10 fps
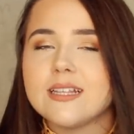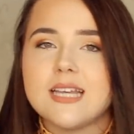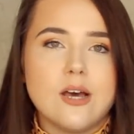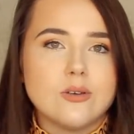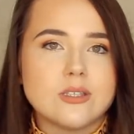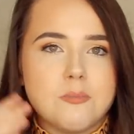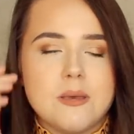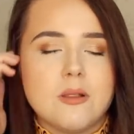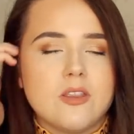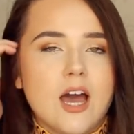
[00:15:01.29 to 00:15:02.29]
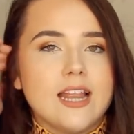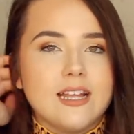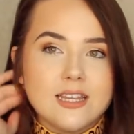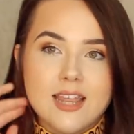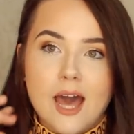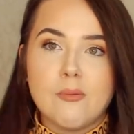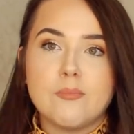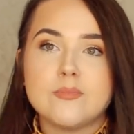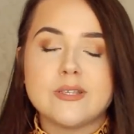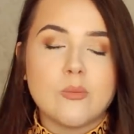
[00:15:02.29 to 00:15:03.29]
tells the people on the island that
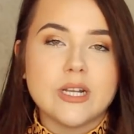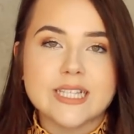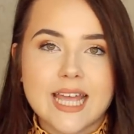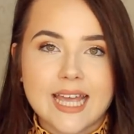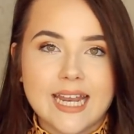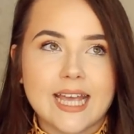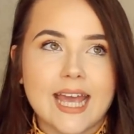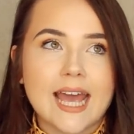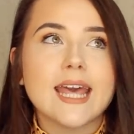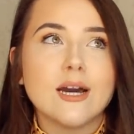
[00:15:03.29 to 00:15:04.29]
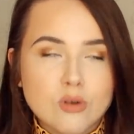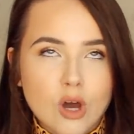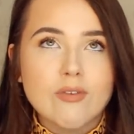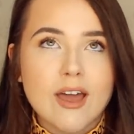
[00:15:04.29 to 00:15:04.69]
someone is going to get killed off